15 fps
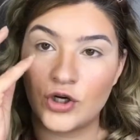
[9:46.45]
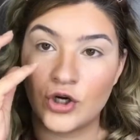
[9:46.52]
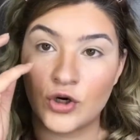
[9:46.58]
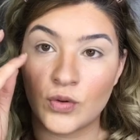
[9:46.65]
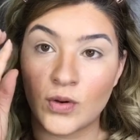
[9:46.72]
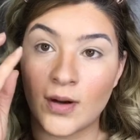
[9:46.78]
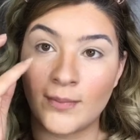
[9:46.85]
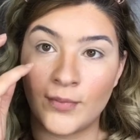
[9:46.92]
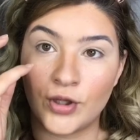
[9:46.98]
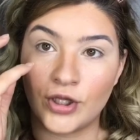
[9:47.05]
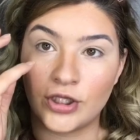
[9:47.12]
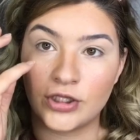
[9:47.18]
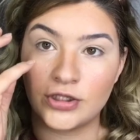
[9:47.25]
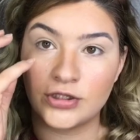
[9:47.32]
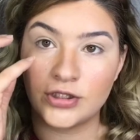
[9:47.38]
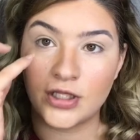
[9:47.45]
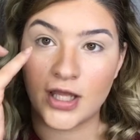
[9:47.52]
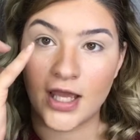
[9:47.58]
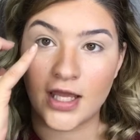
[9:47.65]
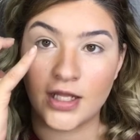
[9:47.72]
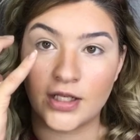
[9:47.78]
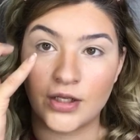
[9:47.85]
crumble
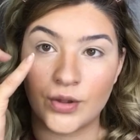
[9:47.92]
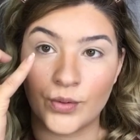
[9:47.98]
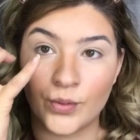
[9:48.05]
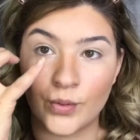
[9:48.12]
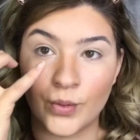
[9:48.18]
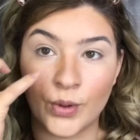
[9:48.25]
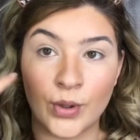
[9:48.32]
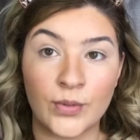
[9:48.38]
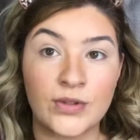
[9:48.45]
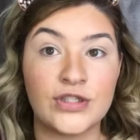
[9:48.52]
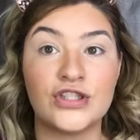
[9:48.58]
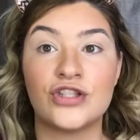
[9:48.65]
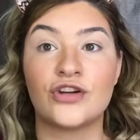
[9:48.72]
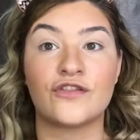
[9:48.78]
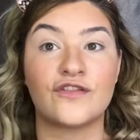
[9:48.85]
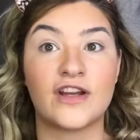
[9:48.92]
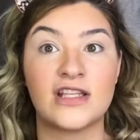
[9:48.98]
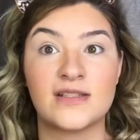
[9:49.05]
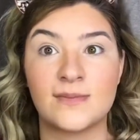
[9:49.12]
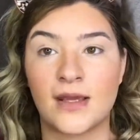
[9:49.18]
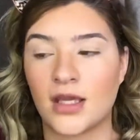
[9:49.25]
and ruins your face